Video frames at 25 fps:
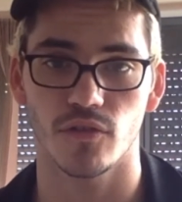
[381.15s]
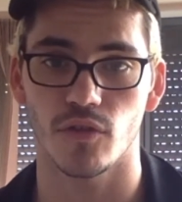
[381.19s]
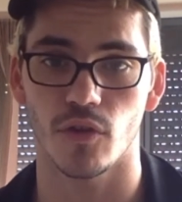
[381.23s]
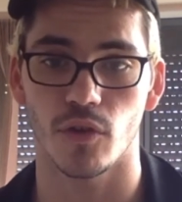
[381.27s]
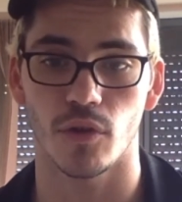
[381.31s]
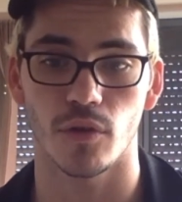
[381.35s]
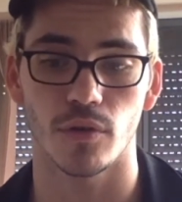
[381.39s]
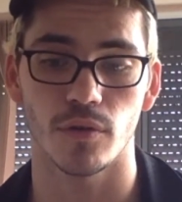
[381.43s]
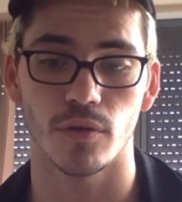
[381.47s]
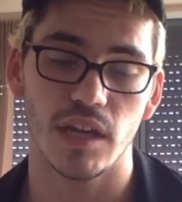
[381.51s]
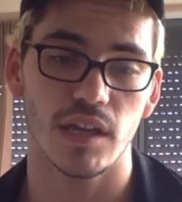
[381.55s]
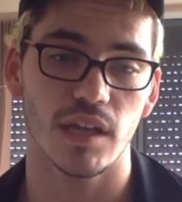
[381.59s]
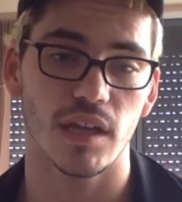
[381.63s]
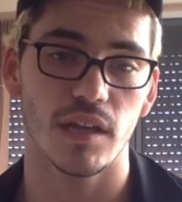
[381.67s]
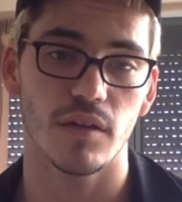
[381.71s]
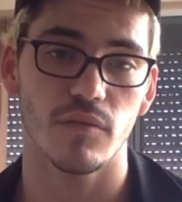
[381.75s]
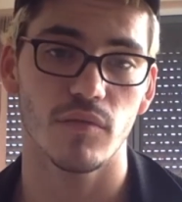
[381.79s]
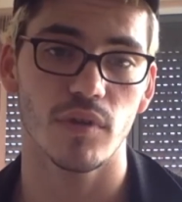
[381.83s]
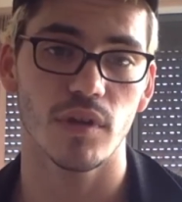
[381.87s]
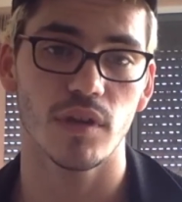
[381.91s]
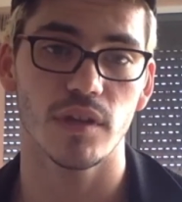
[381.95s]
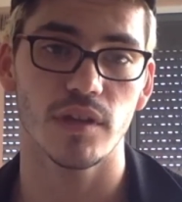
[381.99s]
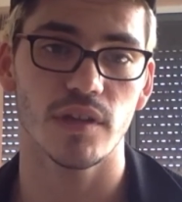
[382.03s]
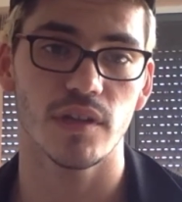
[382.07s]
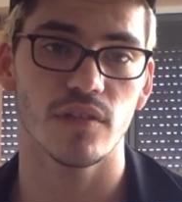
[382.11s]
So it
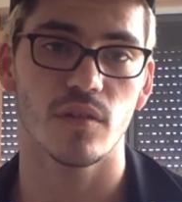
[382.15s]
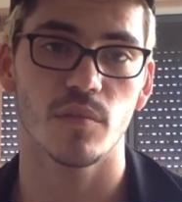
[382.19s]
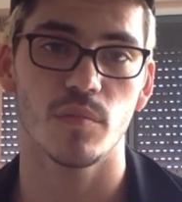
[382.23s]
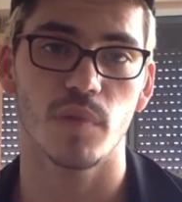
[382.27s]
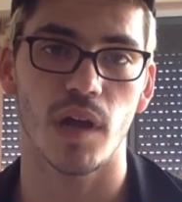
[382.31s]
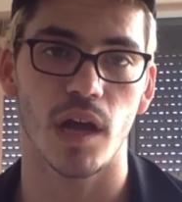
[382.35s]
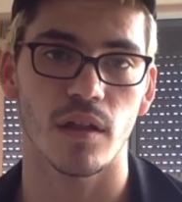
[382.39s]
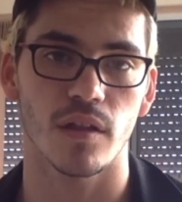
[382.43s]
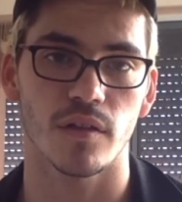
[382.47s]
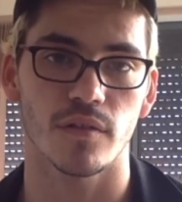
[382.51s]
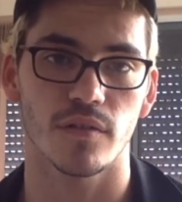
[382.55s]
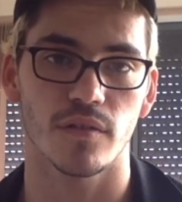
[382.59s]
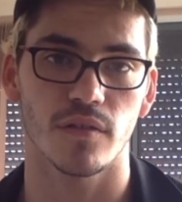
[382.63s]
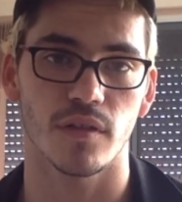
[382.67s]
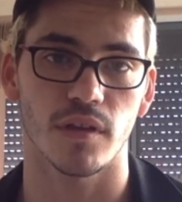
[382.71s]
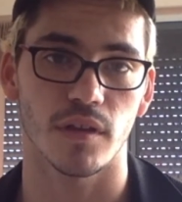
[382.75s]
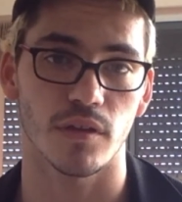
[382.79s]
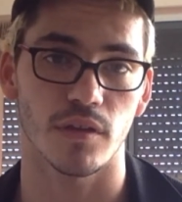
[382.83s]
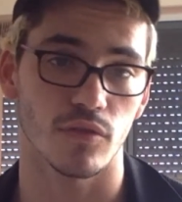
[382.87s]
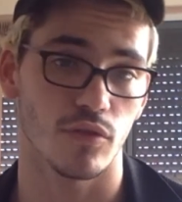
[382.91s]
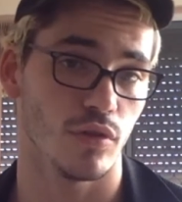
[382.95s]
really is a balanced thing.